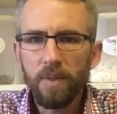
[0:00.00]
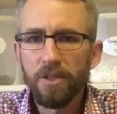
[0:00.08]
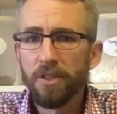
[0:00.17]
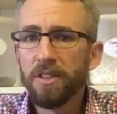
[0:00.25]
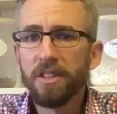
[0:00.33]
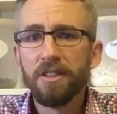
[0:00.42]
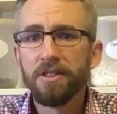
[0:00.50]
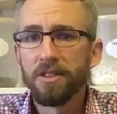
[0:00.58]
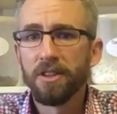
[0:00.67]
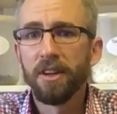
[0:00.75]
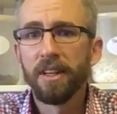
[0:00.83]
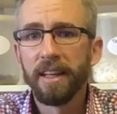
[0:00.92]
So this can
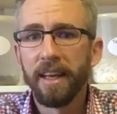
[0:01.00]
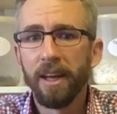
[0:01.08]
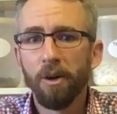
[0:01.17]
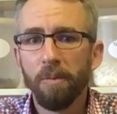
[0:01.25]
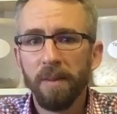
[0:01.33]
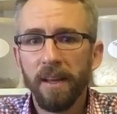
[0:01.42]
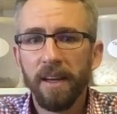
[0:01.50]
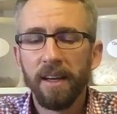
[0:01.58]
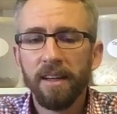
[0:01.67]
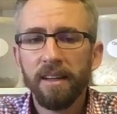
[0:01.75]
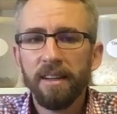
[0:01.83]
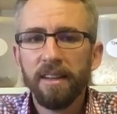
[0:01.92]
certainly help there.
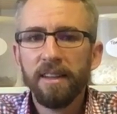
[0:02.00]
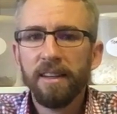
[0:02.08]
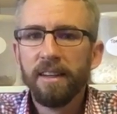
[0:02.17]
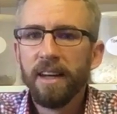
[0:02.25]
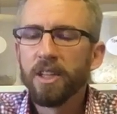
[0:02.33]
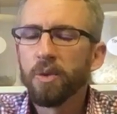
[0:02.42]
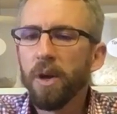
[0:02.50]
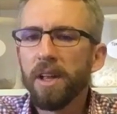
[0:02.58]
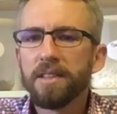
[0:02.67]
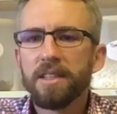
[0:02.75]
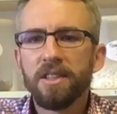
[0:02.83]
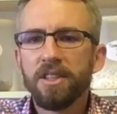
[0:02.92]
As well
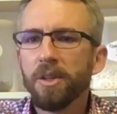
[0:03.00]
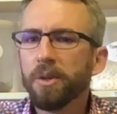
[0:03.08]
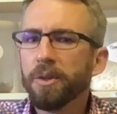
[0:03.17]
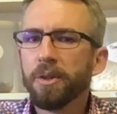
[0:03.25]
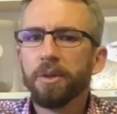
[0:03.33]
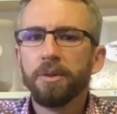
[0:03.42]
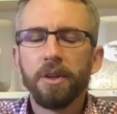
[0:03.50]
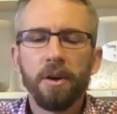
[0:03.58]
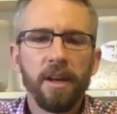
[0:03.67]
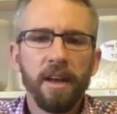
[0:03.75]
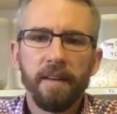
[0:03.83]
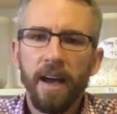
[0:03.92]
as these children who
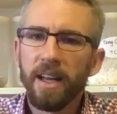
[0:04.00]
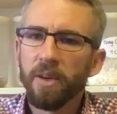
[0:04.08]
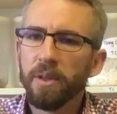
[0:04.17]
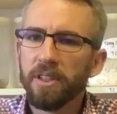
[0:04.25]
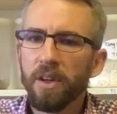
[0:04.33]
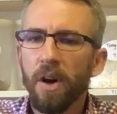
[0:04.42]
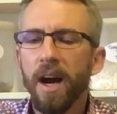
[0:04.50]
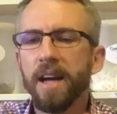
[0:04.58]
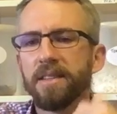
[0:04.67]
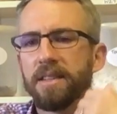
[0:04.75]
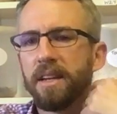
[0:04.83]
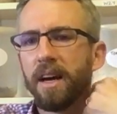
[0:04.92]
don't have adequate
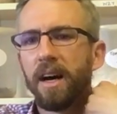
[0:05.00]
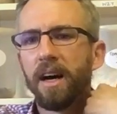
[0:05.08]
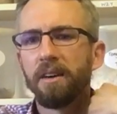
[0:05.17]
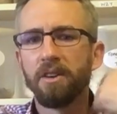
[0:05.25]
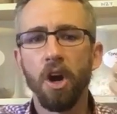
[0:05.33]
diets and are